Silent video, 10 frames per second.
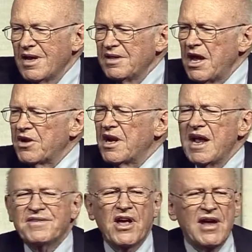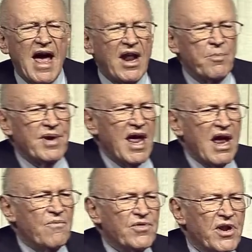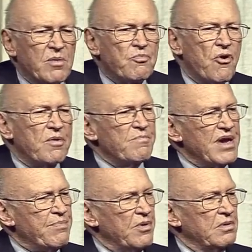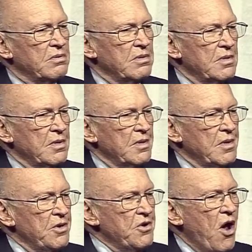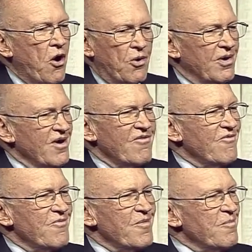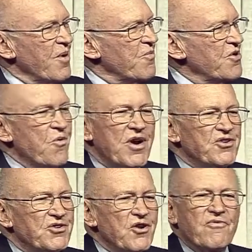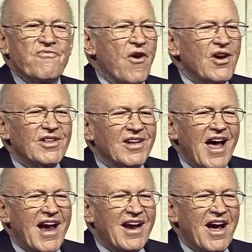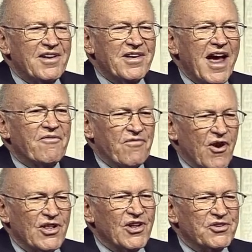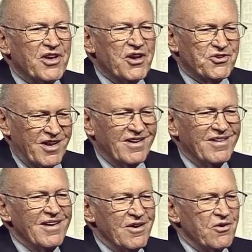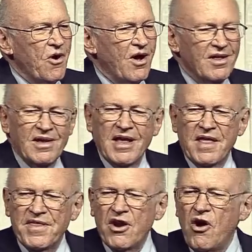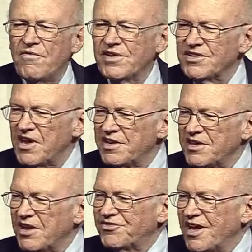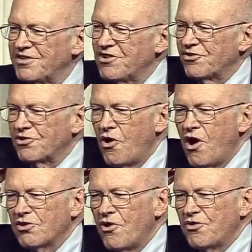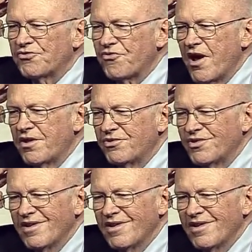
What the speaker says: Now, did I tell you how to behave with unimportant people? No. But what did you do? Very little eye contact, very little touching, and all. Then all of a sudden I said, these are long-lost friends.